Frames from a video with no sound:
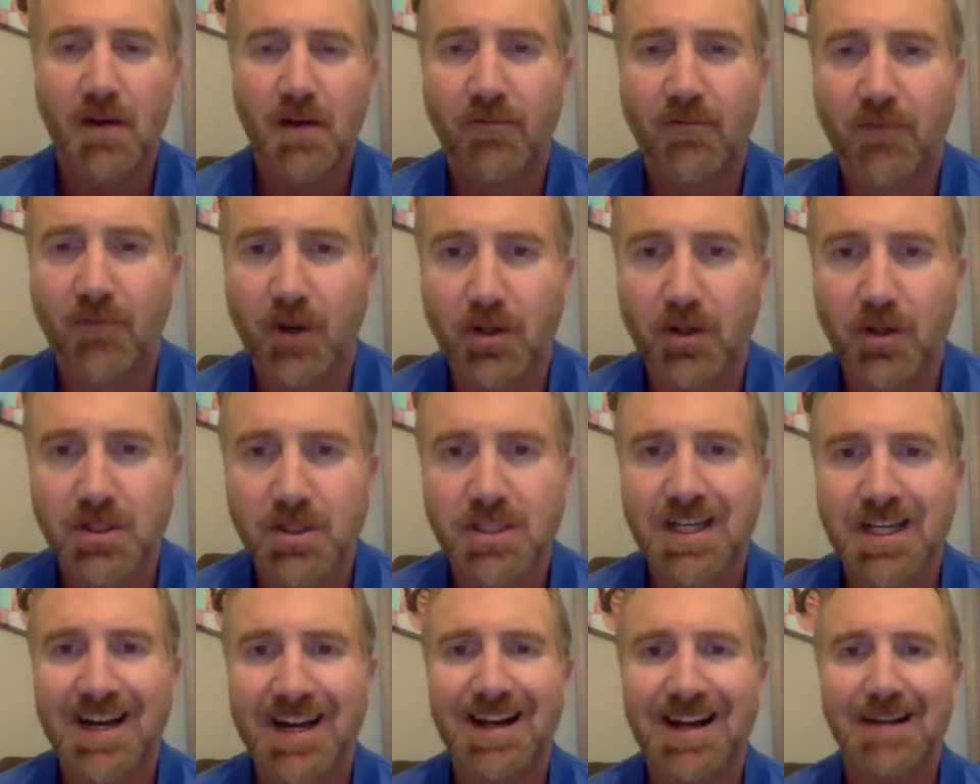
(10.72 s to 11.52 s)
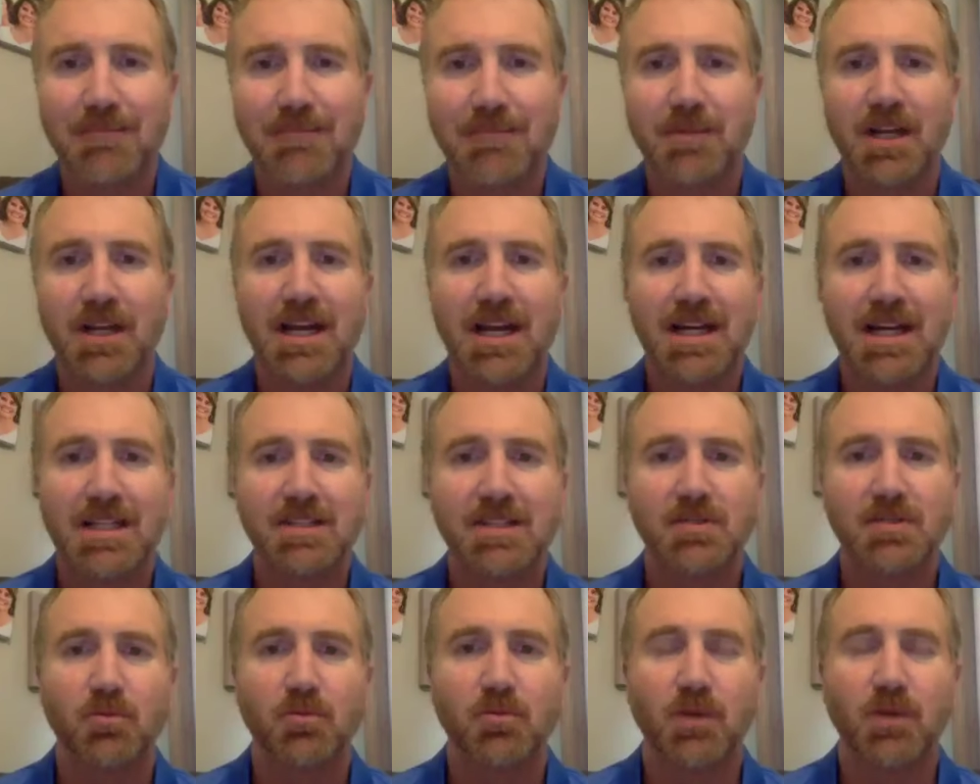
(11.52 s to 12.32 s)
first-time
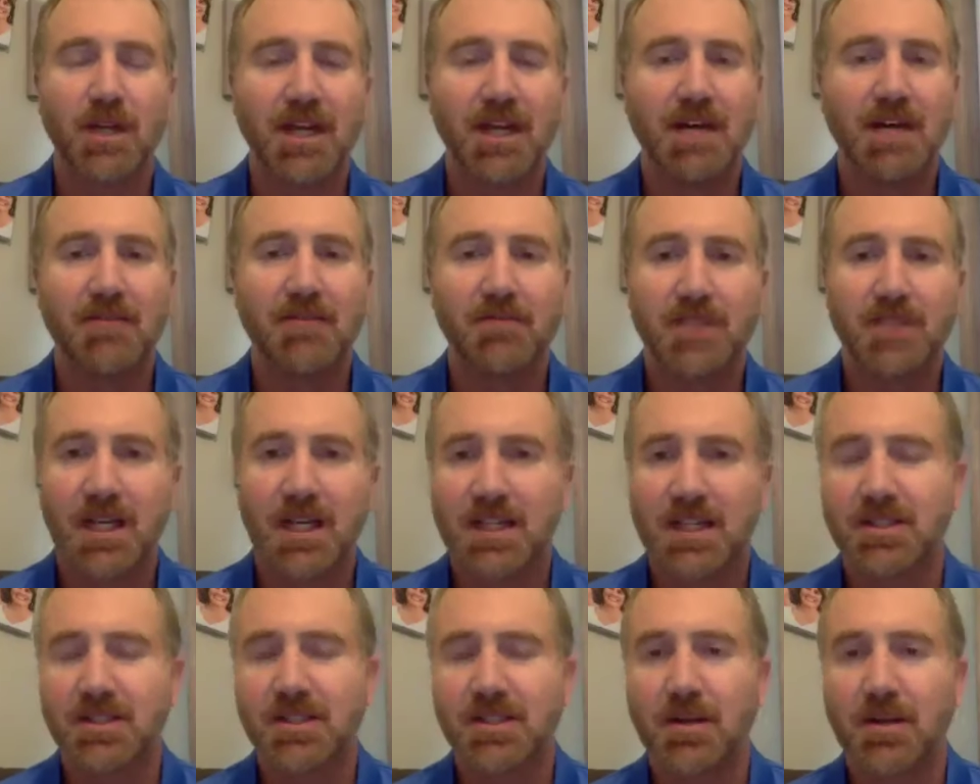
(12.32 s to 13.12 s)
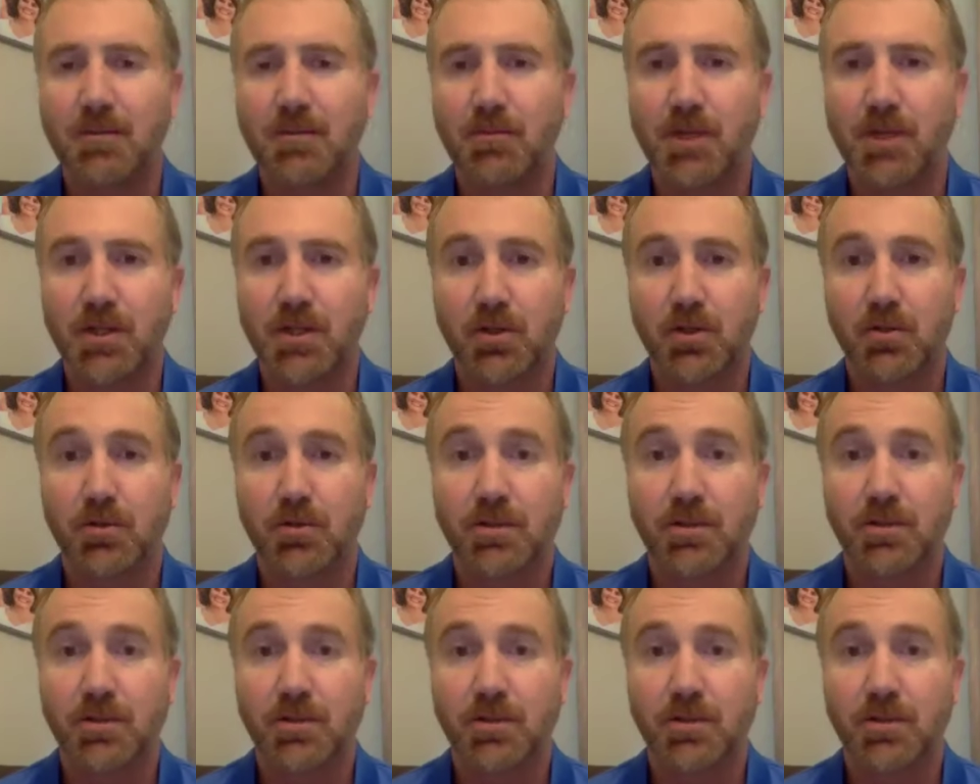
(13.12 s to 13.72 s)
guest. We have Tessa Mitchell.